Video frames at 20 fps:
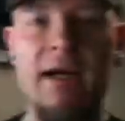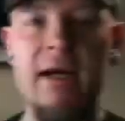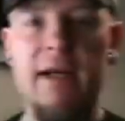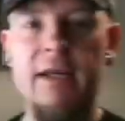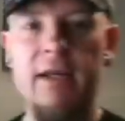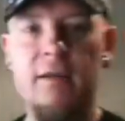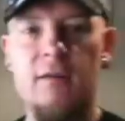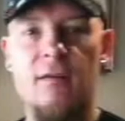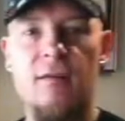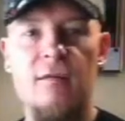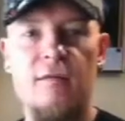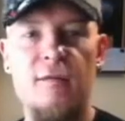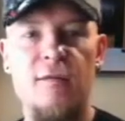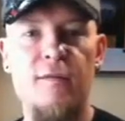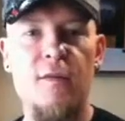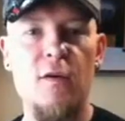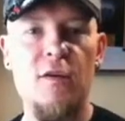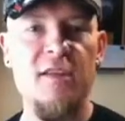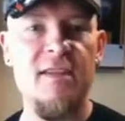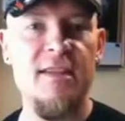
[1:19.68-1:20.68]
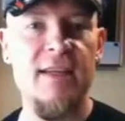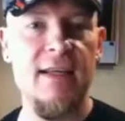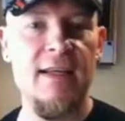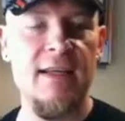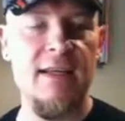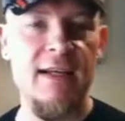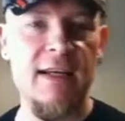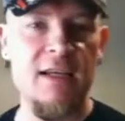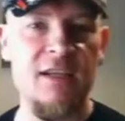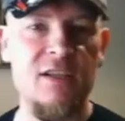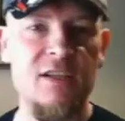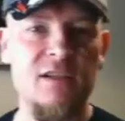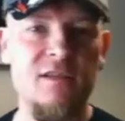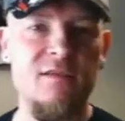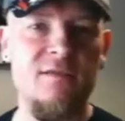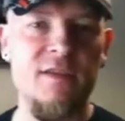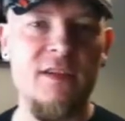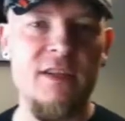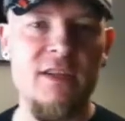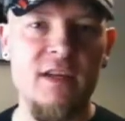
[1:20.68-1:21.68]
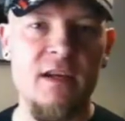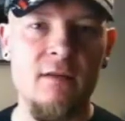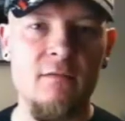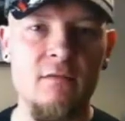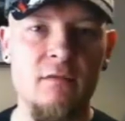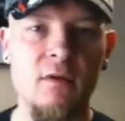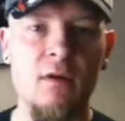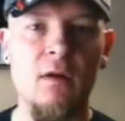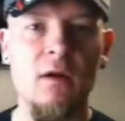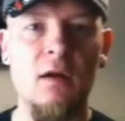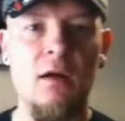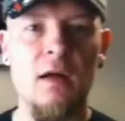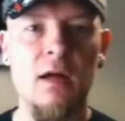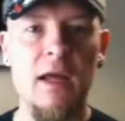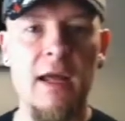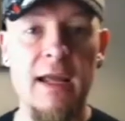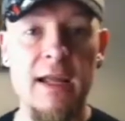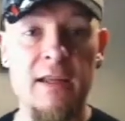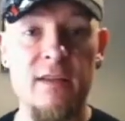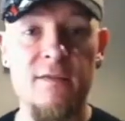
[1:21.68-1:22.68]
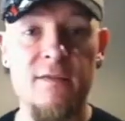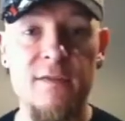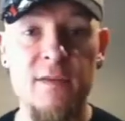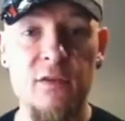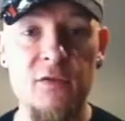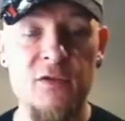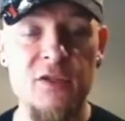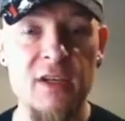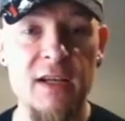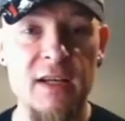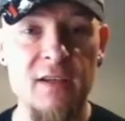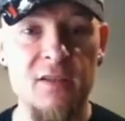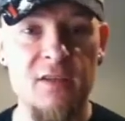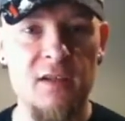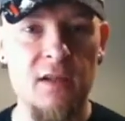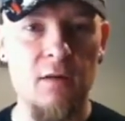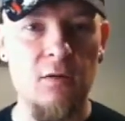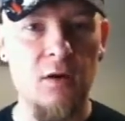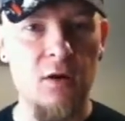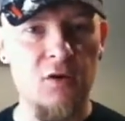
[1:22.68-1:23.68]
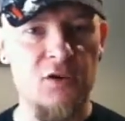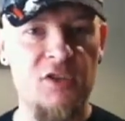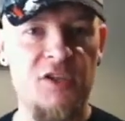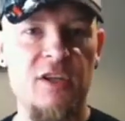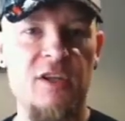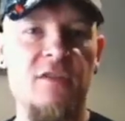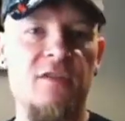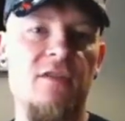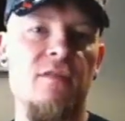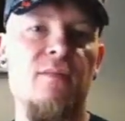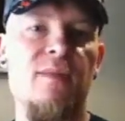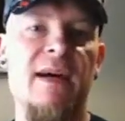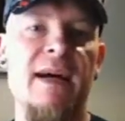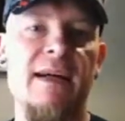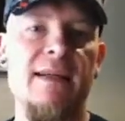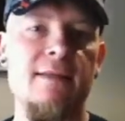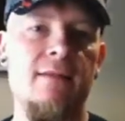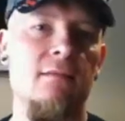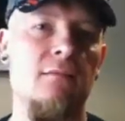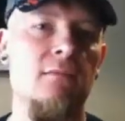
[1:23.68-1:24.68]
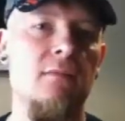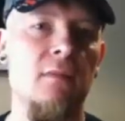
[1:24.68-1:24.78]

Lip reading: a fight stick collections video in the future, so I'll show you the pad